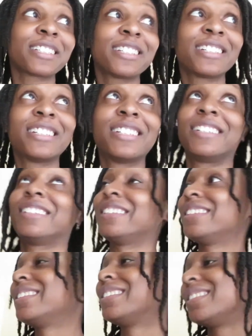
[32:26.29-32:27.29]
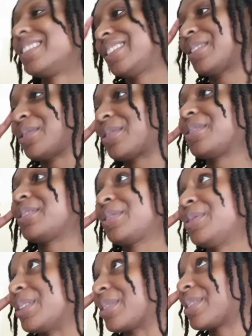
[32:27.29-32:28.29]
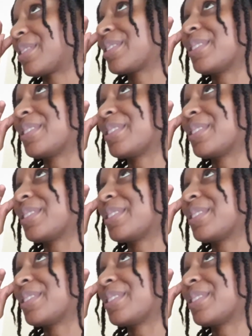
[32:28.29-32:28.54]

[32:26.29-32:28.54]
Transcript: Who knows?